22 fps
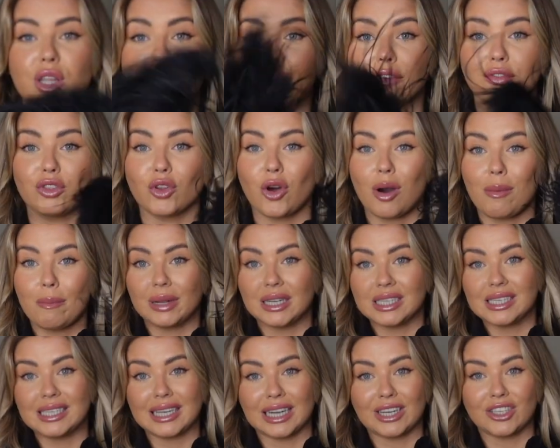They've not
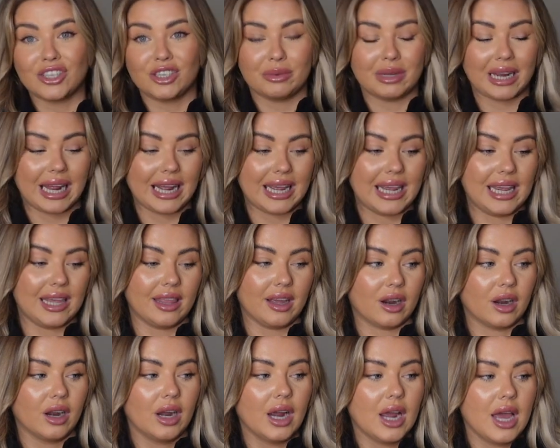been stingy with that
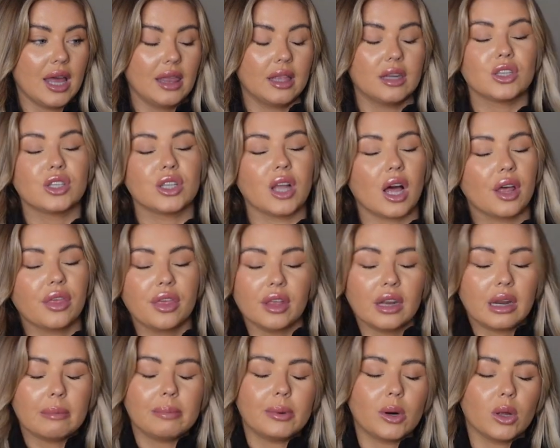either. There's
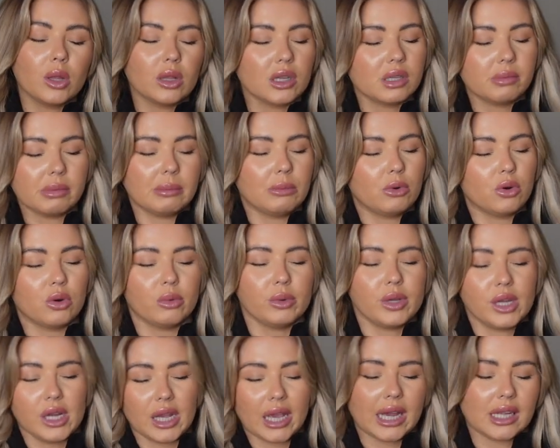nothing that bothers me more
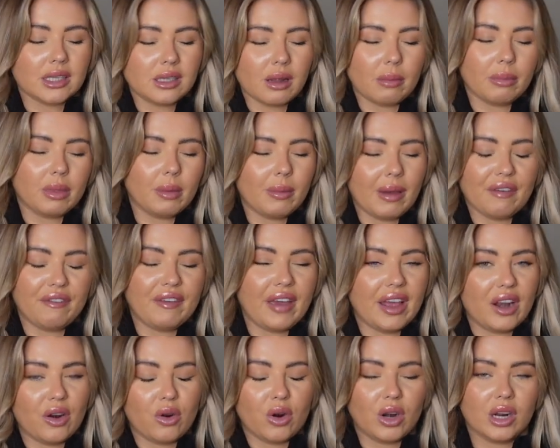when you get something with a
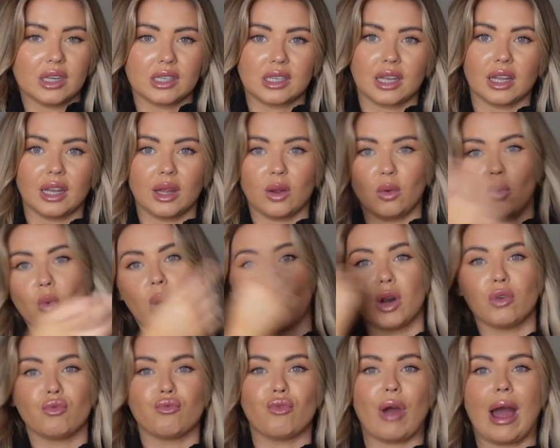feather on and it's got like
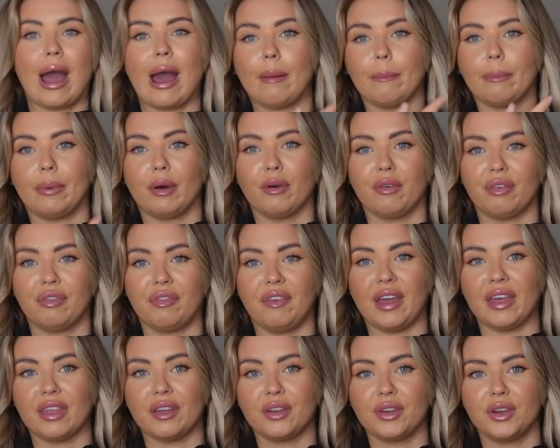one wrap of
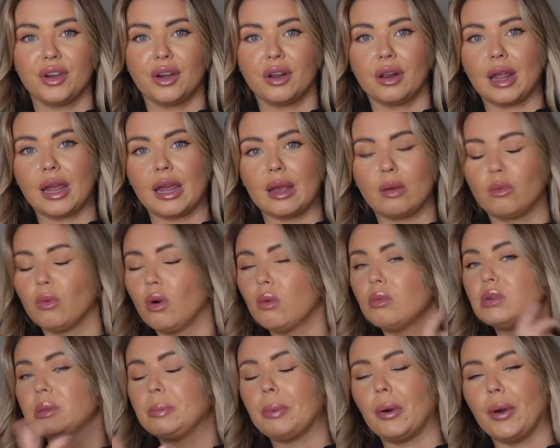feather and you're like, what
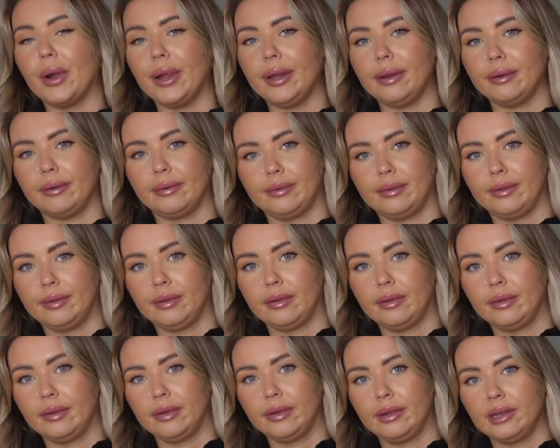was the point?
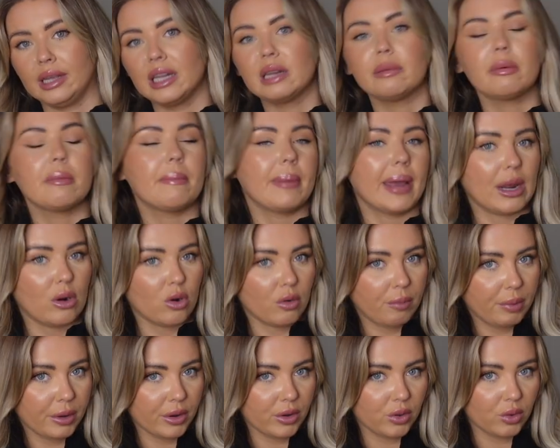You'd have been better
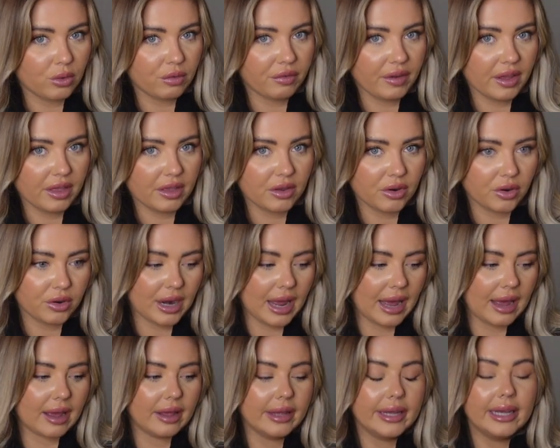off putting no feather on that.